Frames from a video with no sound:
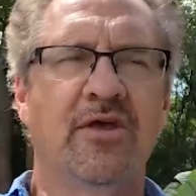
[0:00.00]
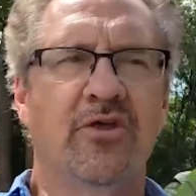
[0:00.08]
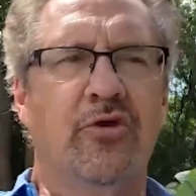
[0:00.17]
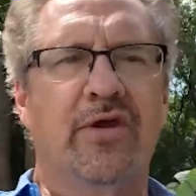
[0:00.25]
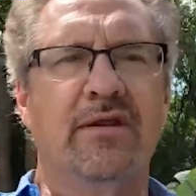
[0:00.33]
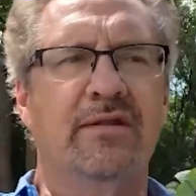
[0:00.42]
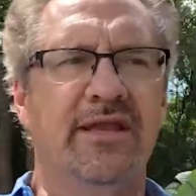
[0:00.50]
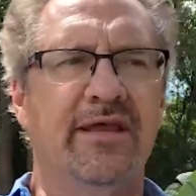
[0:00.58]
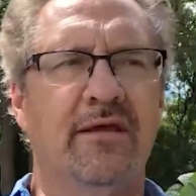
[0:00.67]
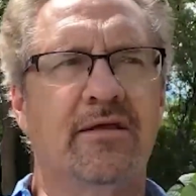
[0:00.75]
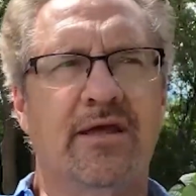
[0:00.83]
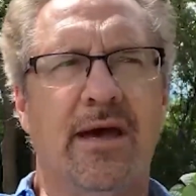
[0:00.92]
You can
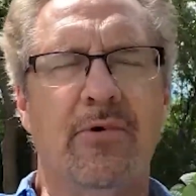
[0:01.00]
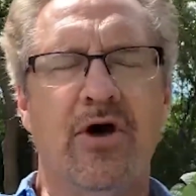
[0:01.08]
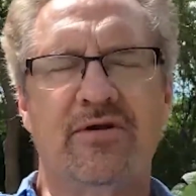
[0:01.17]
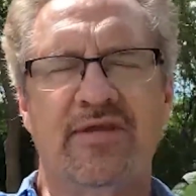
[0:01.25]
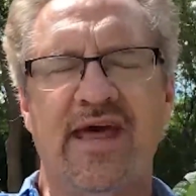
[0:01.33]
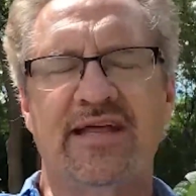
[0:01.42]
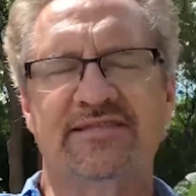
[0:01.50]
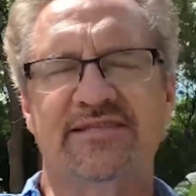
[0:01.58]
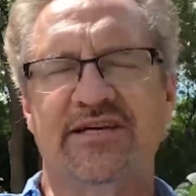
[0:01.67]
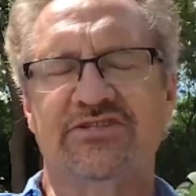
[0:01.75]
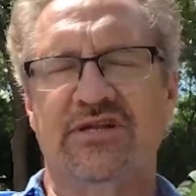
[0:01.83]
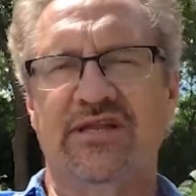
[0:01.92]
link, come on to that
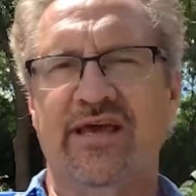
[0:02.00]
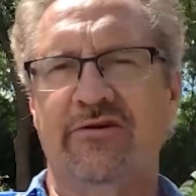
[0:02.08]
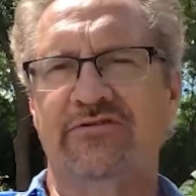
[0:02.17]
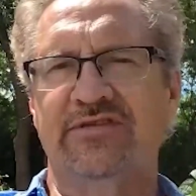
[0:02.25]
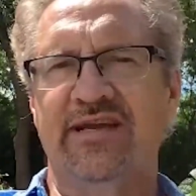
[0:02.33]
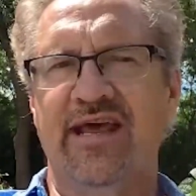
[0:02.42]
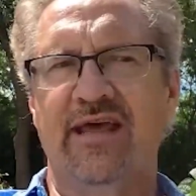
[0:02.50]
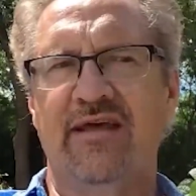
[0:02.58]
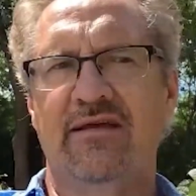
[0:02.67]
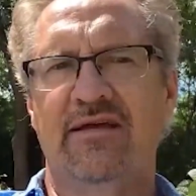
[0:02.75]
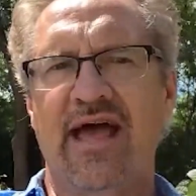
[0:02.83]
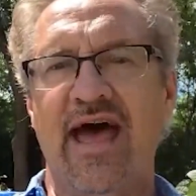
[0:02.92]
session later today,
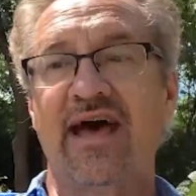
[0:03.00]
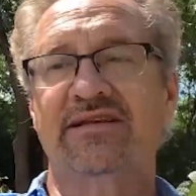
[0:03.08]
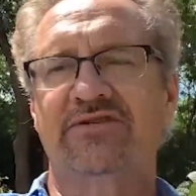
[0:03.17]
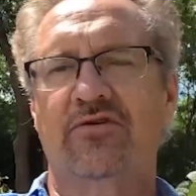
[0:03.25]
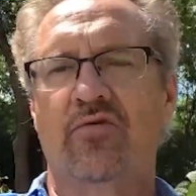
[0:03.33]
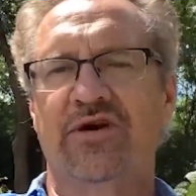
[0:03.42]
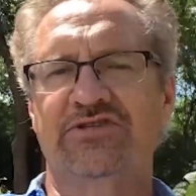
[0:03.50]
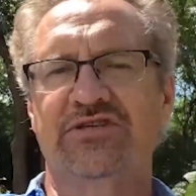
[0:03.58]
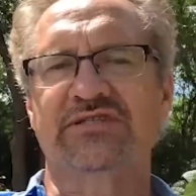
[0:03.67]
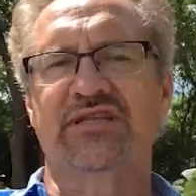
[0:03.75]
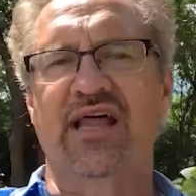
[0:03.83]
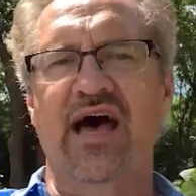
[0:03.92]
ask
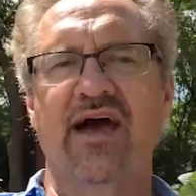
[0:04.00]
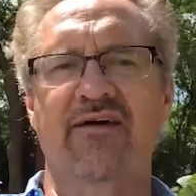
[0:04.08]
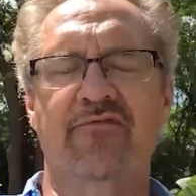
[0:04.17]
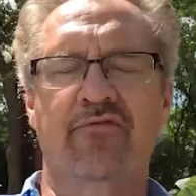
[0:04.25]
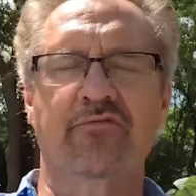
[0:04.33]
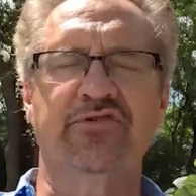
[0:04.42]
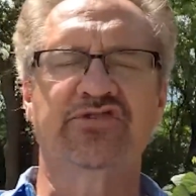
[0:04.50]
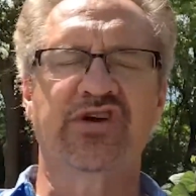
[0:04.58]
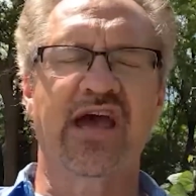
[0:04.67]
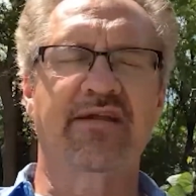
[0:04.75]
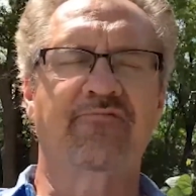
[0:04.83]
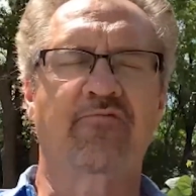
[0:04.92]
questions live through a
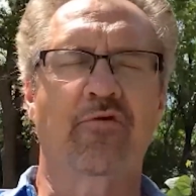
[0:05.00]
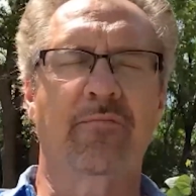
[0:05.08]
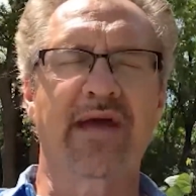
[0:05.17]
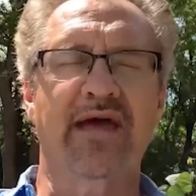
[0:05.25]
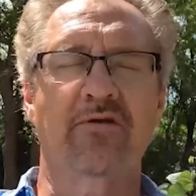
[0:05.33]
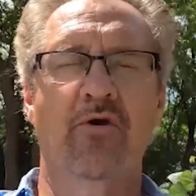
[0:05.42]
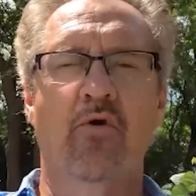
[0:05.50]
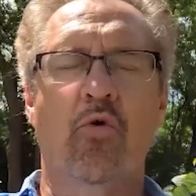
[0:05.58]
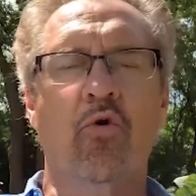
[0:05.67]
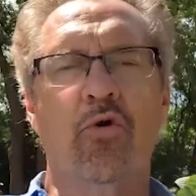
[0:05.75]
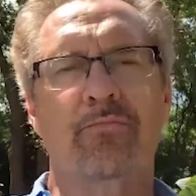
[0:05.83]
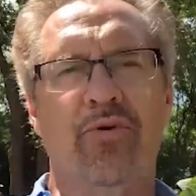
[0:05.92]
chat format,
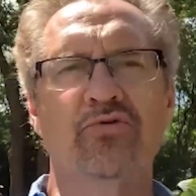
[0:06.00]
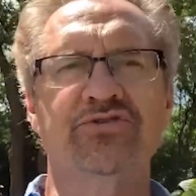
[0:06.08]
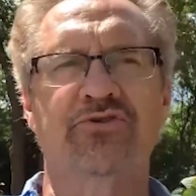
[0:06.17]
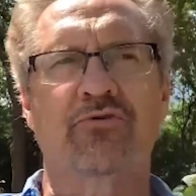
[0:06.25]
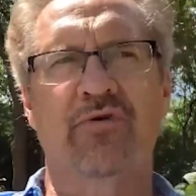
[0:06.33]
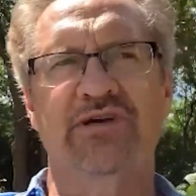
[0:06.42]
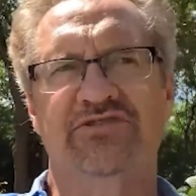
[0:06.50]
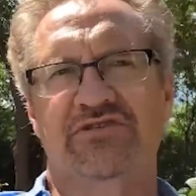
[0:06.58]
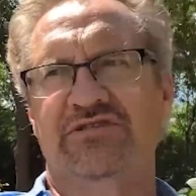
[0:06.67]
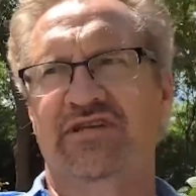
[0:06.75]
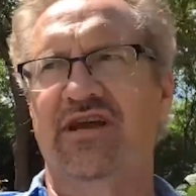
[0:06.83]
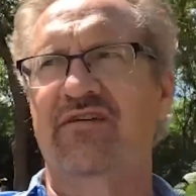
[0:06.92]
or post your
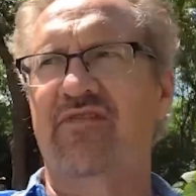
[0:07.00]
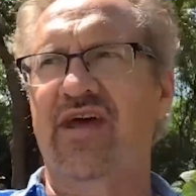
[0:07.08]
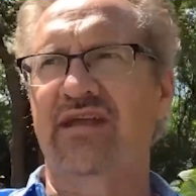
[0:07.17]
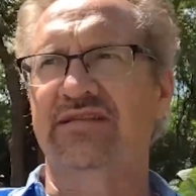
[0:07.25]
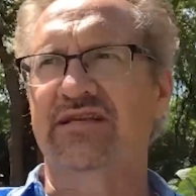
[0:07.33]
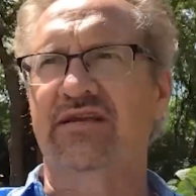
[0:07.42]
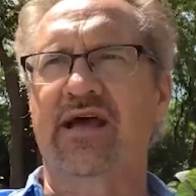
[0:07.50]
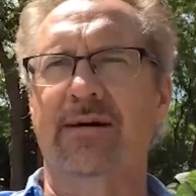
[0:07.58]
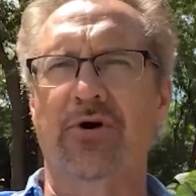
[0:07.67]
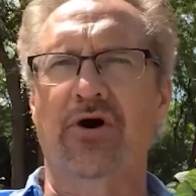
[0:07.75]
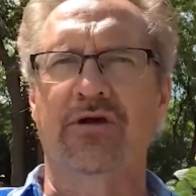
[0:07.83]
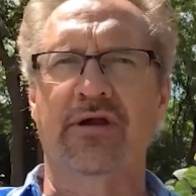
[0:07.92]
questions in advance and
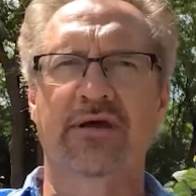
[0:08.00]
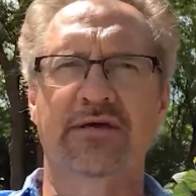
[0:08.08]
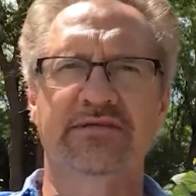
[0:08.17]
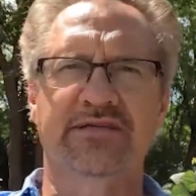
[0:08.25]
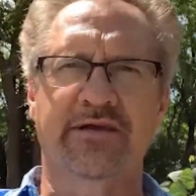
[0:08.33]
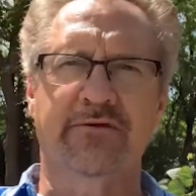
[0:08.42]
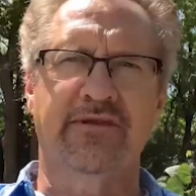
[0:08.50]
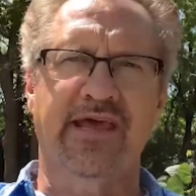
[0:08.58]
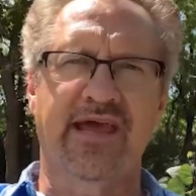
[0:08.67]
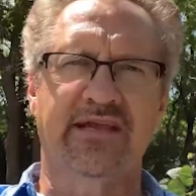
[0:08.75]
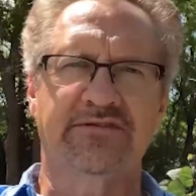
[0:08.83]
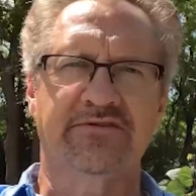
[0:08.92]
come on to hear the
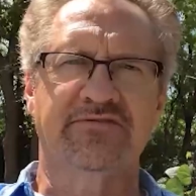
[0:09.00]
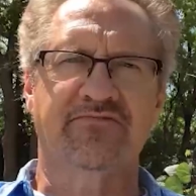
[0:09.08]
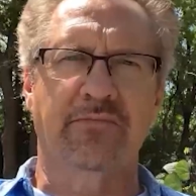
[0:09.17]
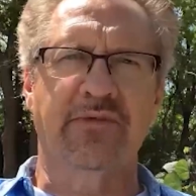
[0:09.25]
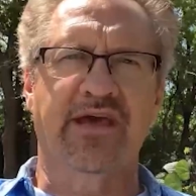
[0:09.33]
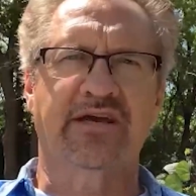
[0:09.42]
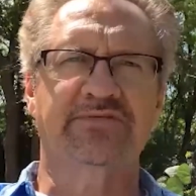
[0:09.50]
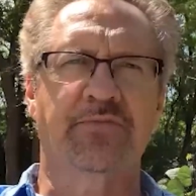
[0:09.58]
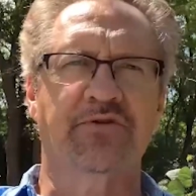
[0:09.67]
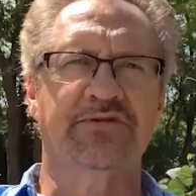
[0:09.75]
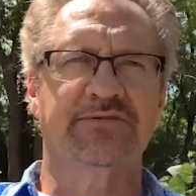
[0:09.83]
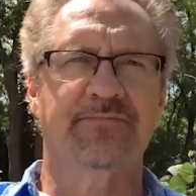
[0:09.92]
answers from the
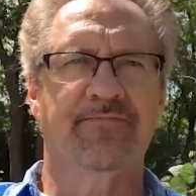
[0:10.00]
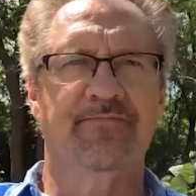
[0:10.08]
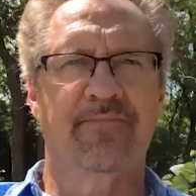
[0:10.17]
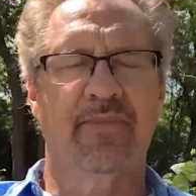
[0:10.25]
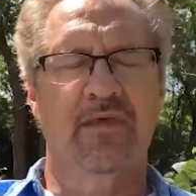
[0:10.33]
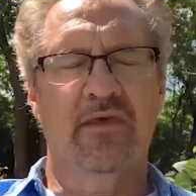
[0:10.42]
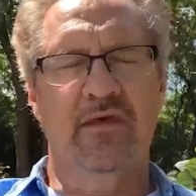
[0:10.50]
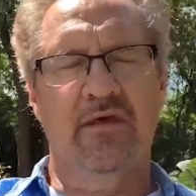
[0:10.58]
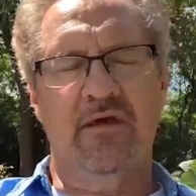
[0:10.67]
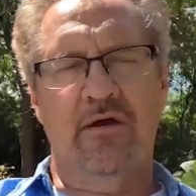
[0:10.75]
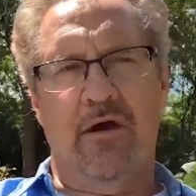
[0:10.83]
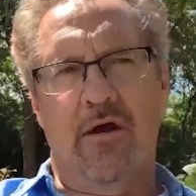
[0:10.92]
experts.
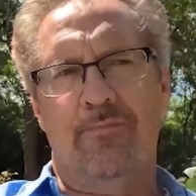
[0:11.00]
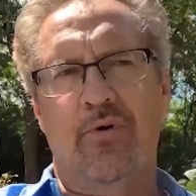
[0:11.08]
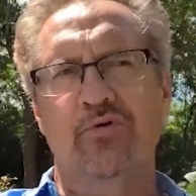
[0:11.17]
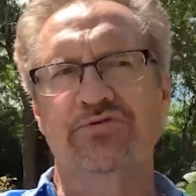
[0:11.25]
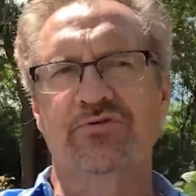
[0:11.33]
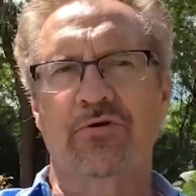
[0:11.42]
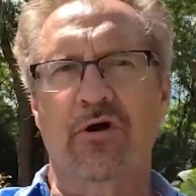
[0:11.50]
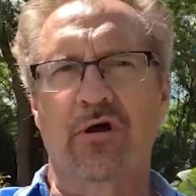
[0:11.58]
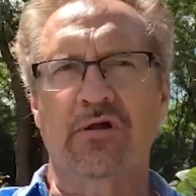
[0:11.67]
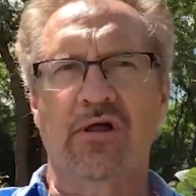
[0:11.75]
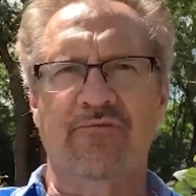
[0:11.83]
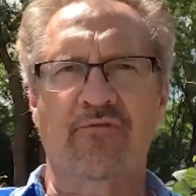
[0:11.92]
Our poster
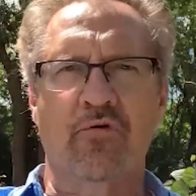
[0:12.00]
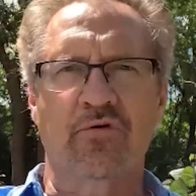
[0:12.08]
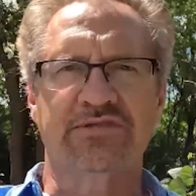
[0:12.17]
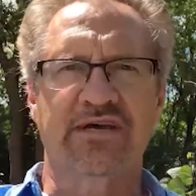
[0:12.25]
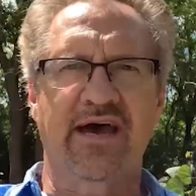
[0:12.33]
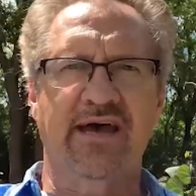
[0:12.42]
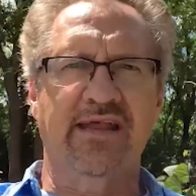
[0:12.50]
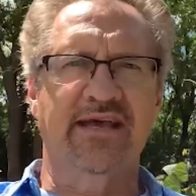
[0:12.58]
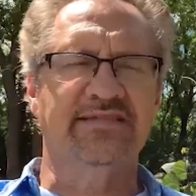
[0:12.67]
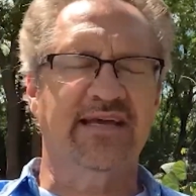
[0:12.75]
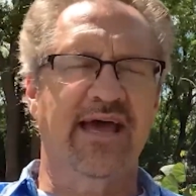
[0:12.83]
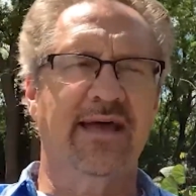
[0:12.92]
hall, of course,
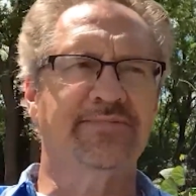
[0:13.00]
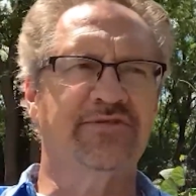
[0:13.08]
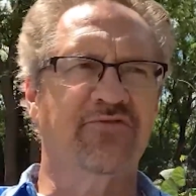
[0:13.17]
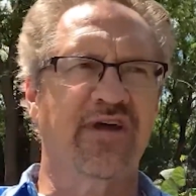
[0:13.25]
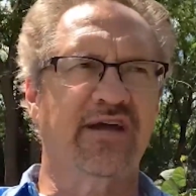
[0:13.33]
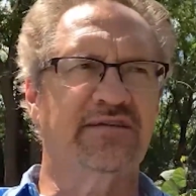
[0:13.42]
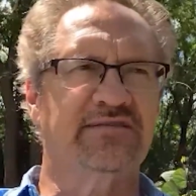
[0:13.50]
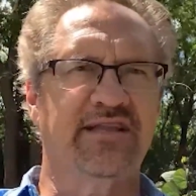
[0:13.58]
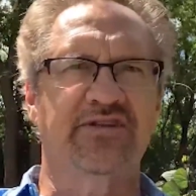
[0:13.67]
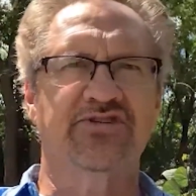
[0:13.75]
highlights abstracts that